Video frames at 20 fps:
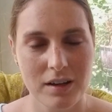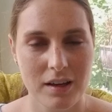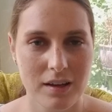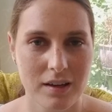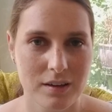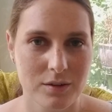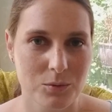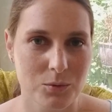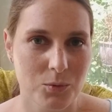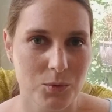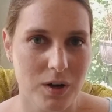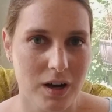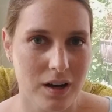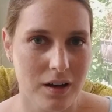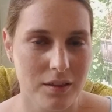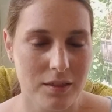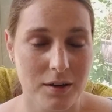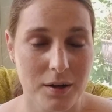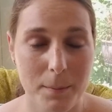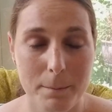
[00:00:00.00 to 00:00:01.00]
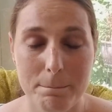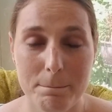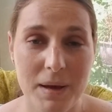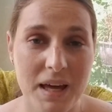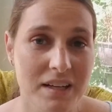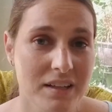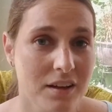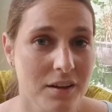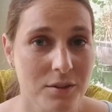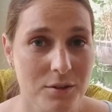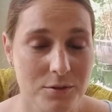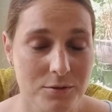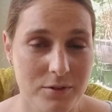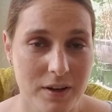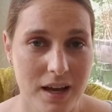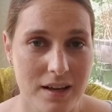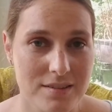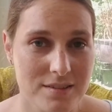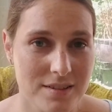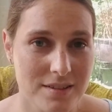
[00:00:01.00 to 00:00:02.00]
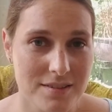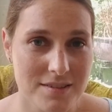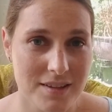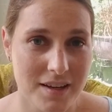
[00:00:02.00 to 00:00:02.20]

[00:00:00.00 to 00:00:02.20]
and while there are many other facets